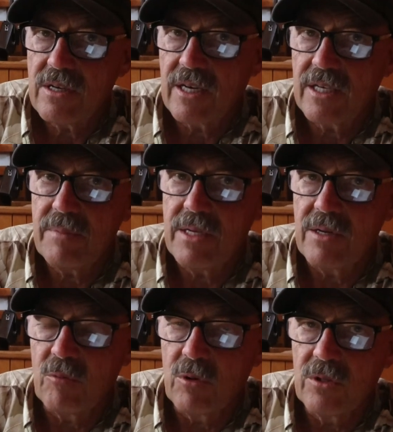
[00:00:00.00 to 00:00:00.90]
I could be in
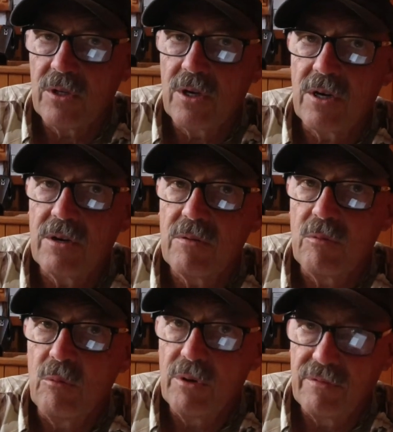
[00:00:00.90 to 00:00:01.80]
a world of hurt
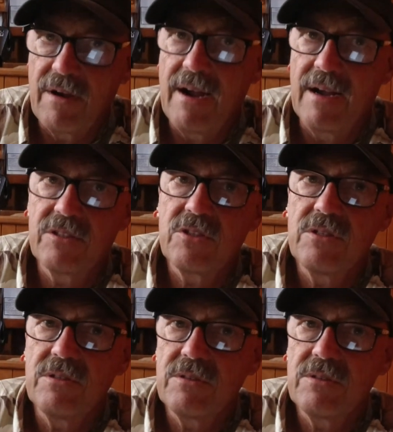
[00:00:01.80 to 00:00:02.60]
real fast.